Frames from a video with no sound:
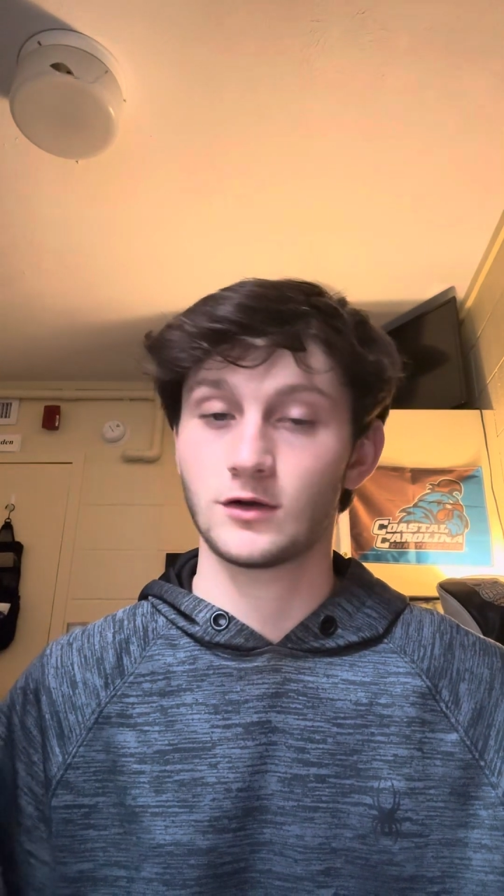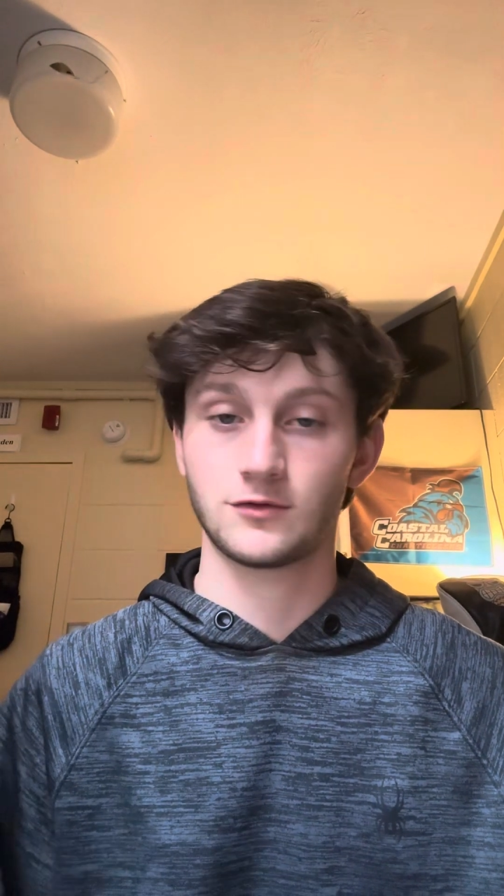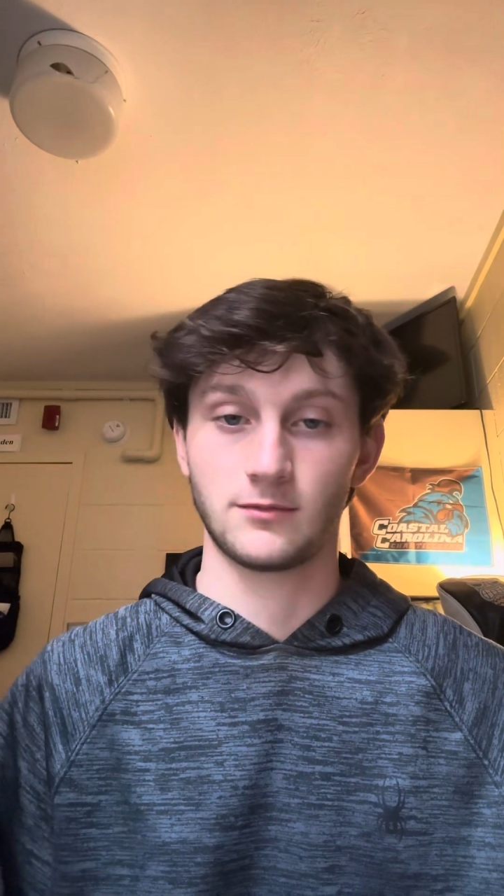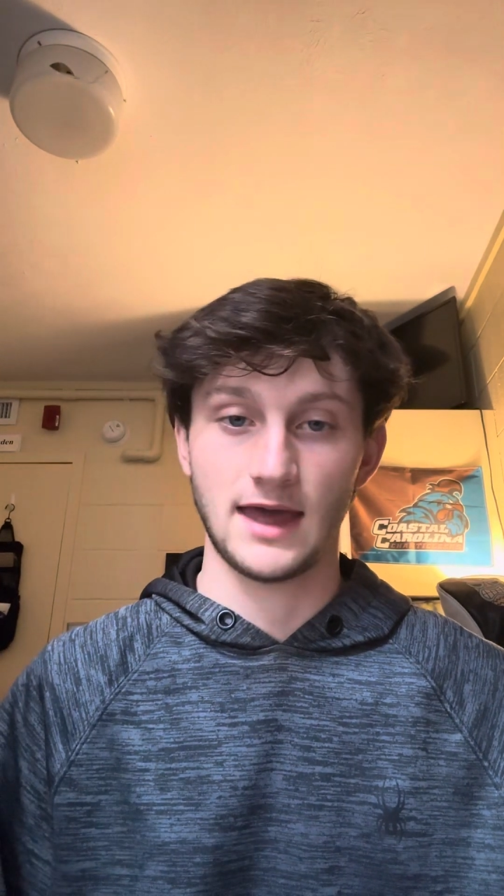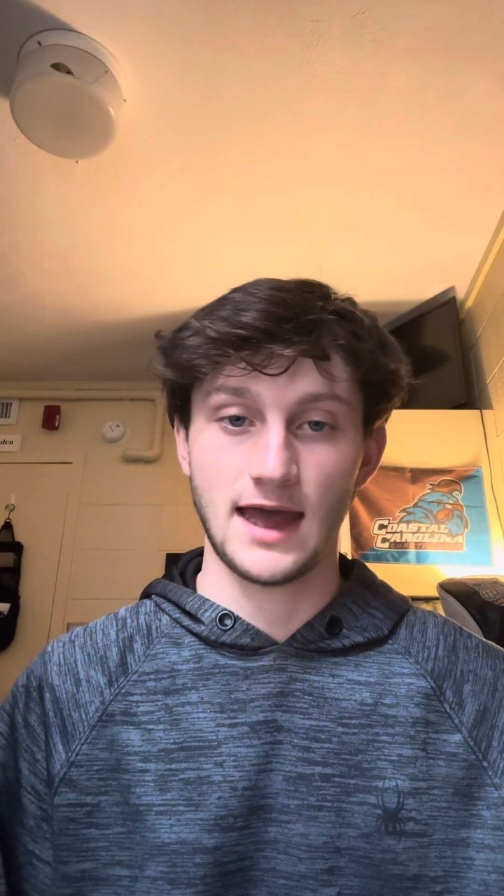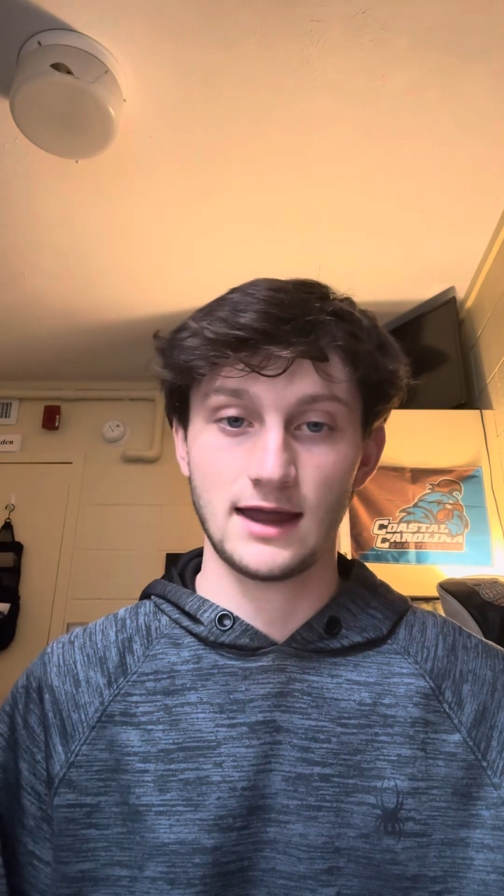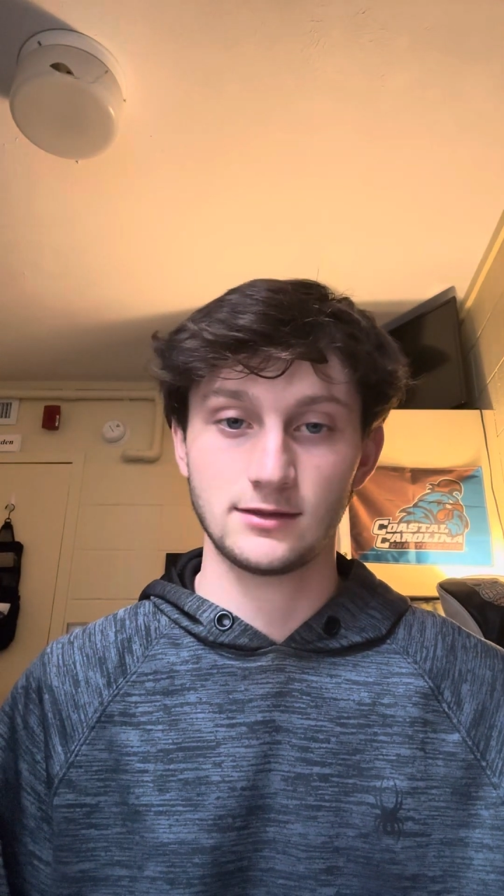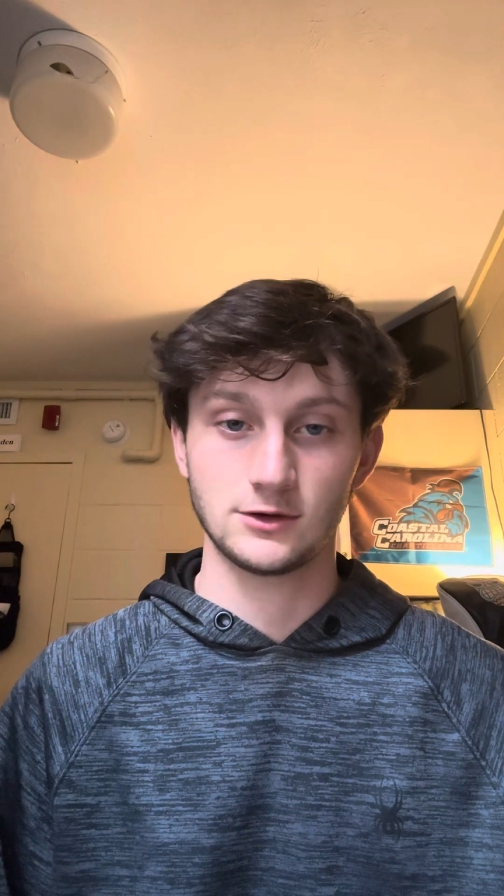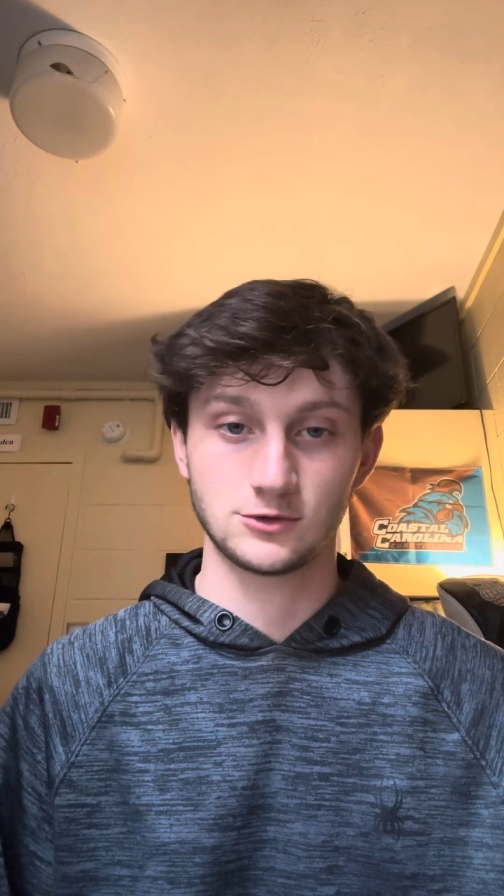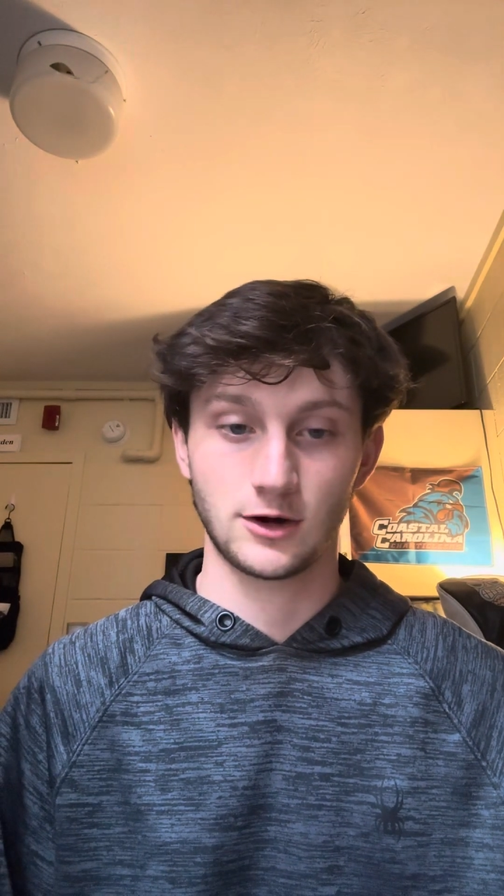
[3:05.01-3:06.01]
from that
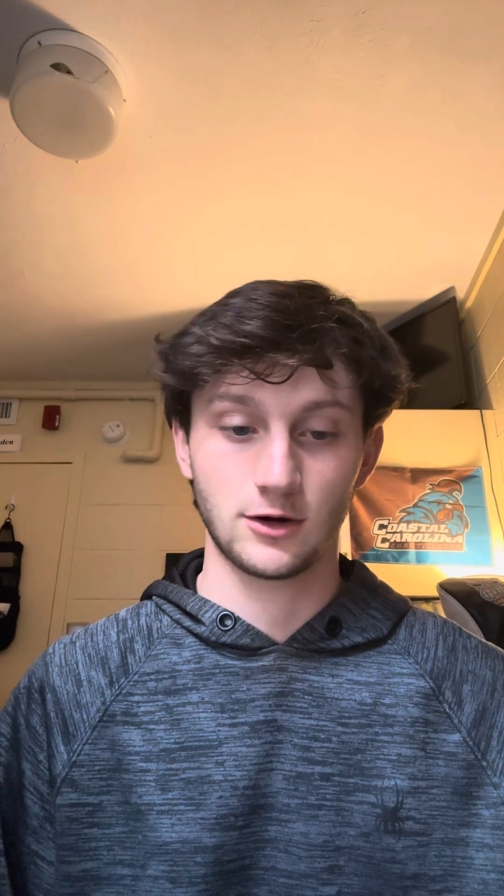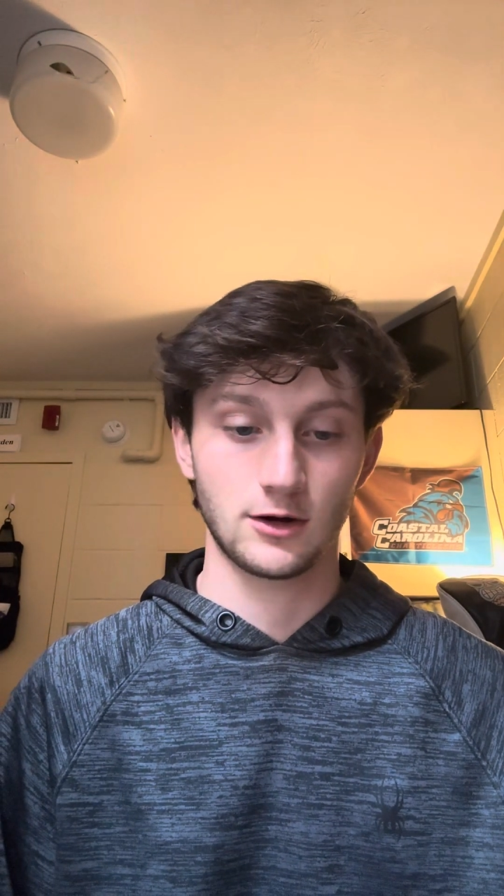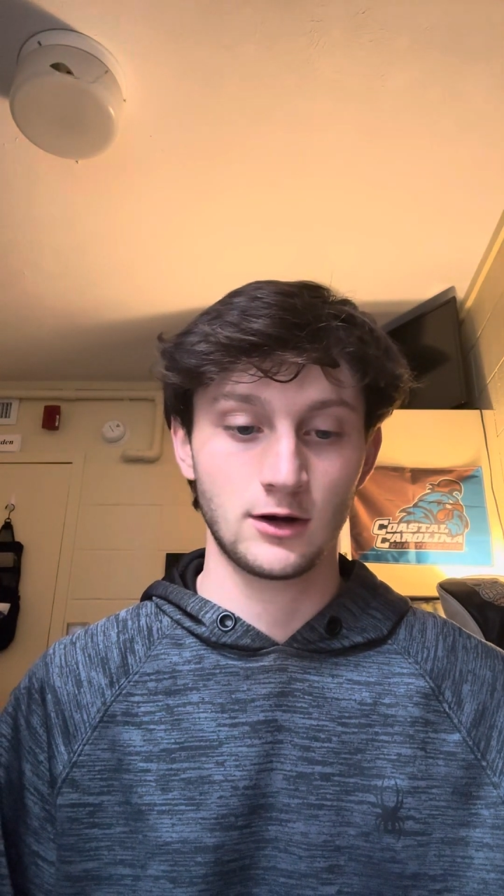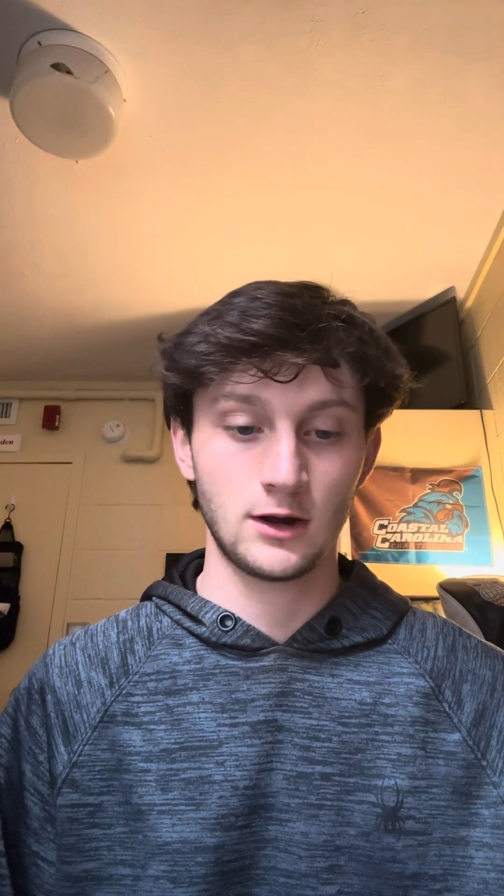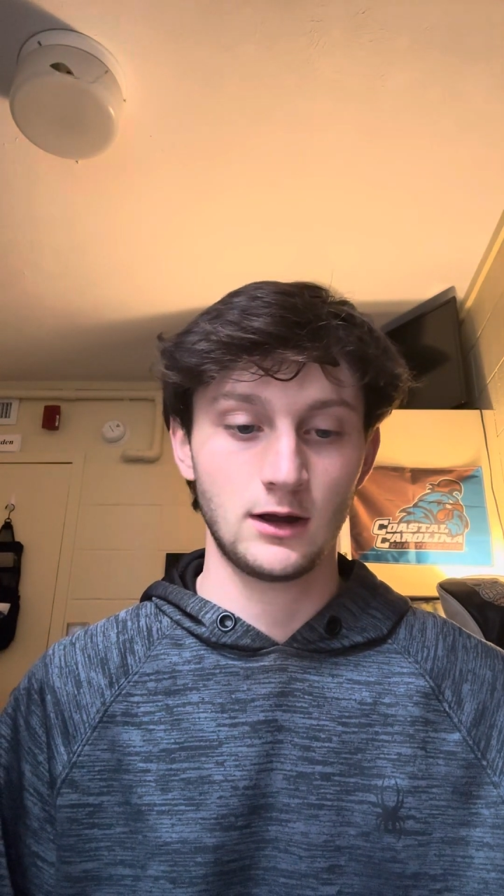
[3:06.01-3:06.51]
the trigger